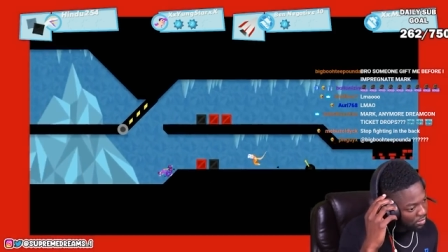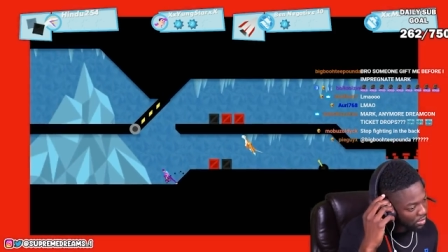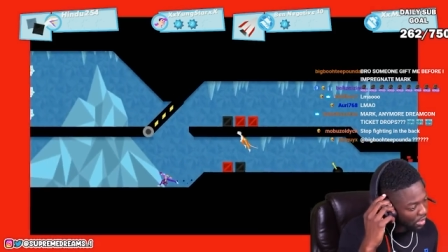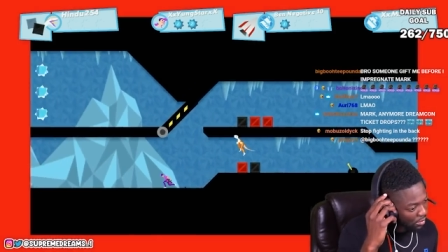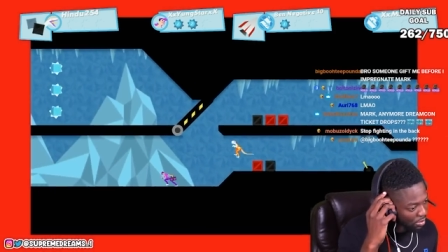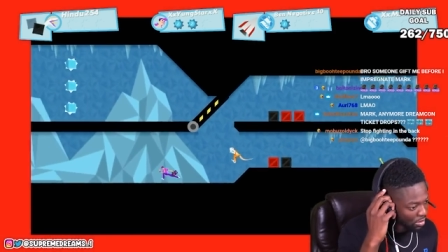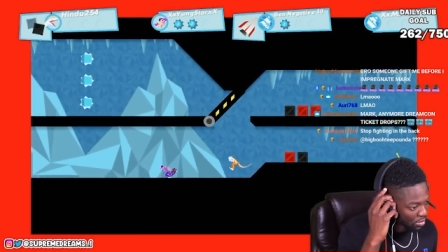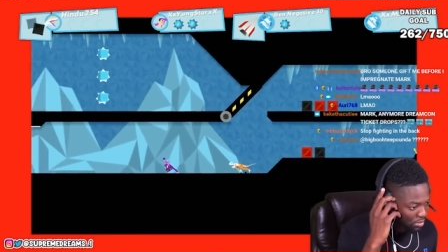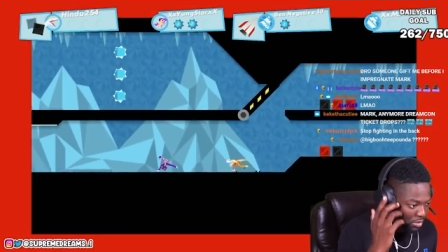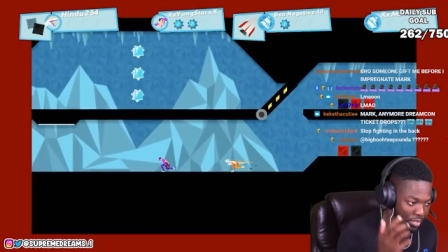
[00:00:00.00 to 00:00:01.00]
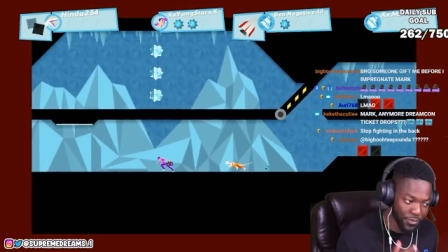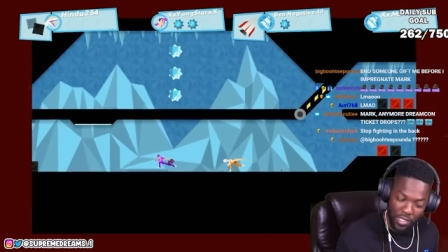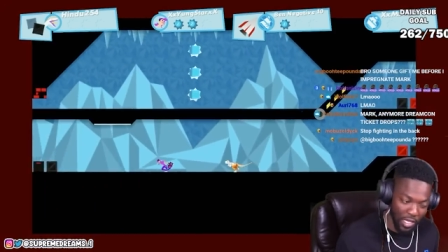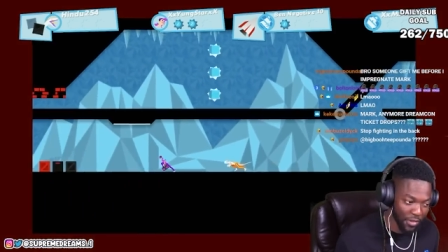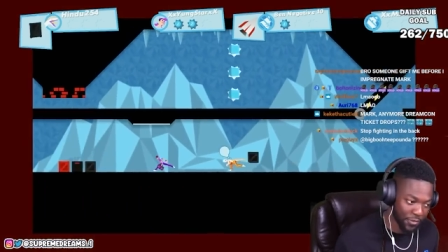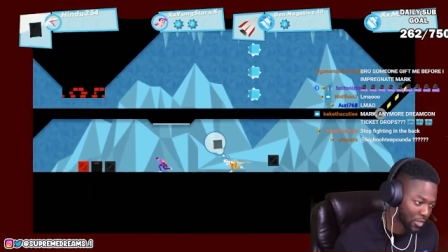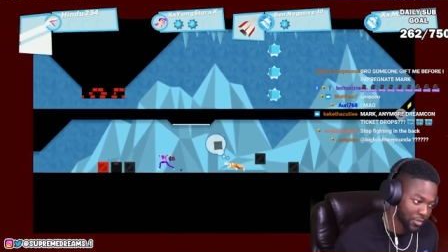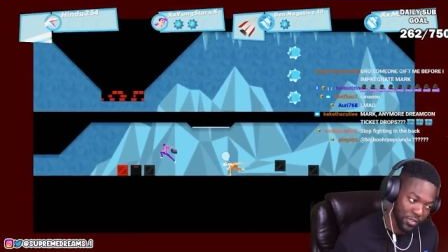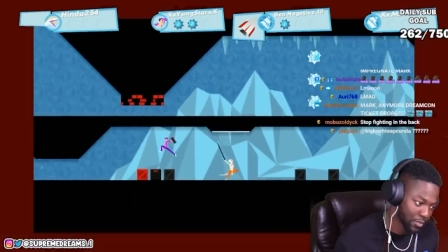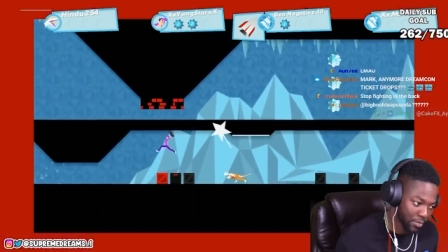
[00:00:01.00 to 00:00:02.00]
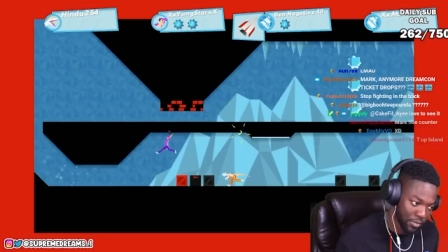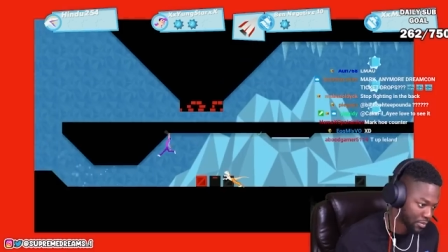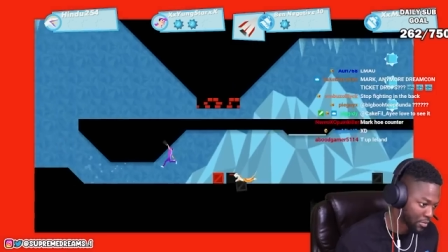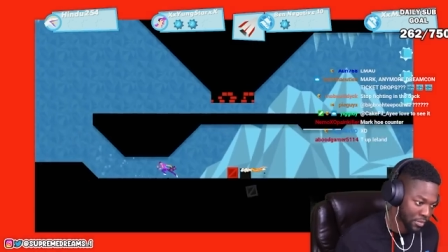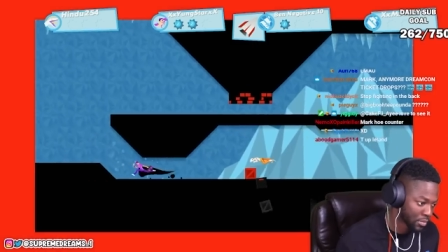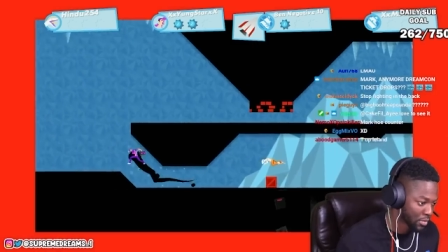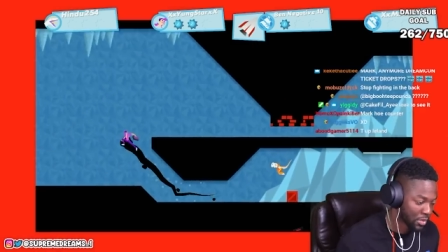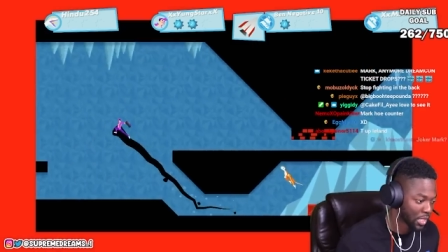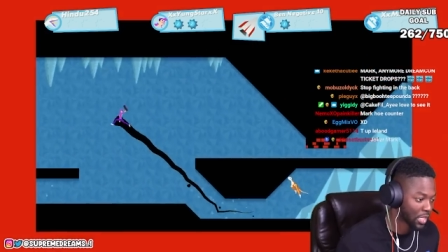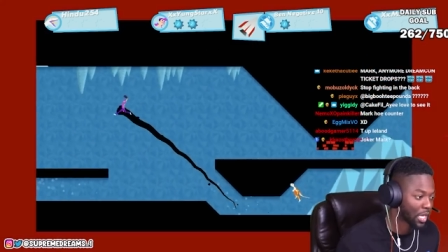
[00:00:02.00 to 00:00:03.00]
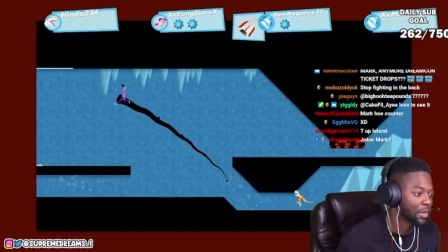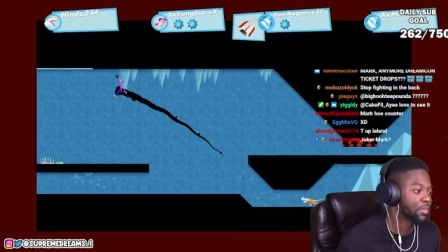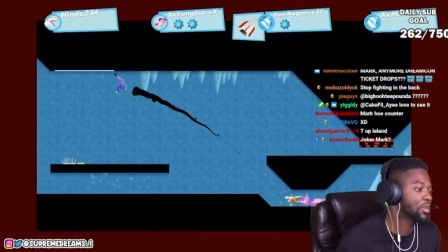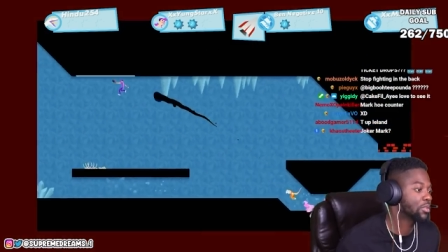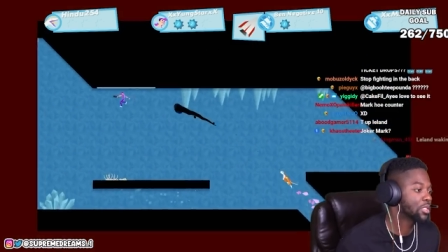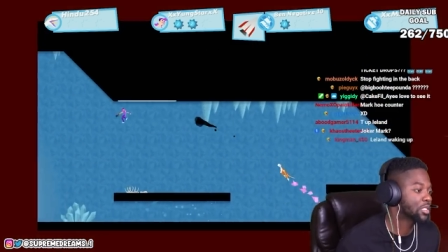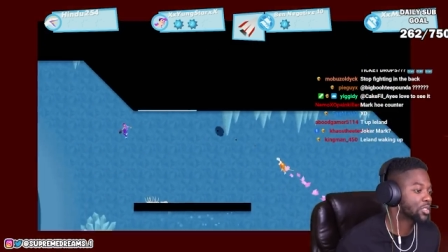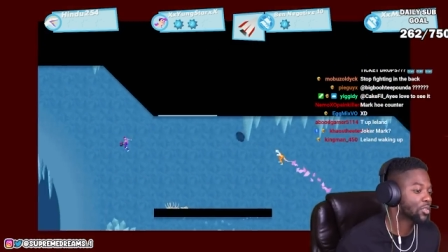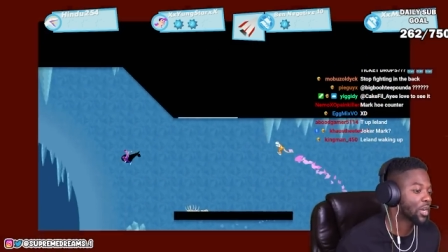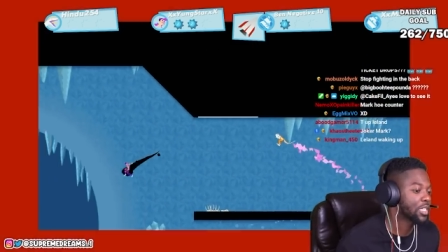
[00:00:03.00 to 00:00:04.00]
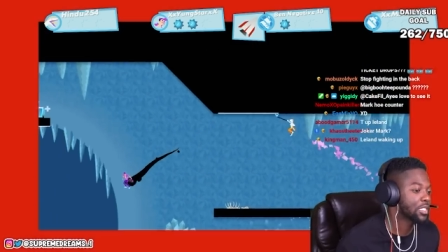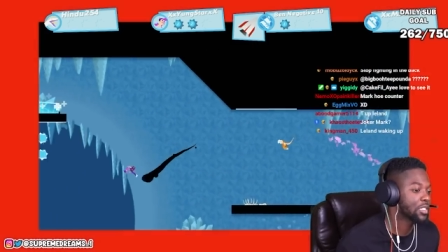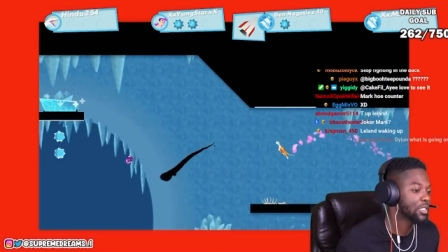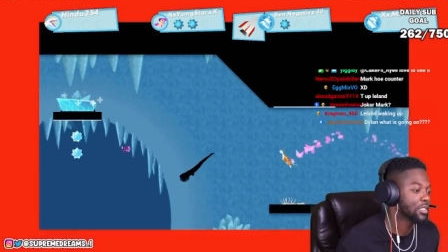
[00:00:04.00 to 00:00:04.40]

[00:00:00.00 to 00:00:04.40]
Nah, what? Bro. These fucking headphones from Nick bro. This is crazy.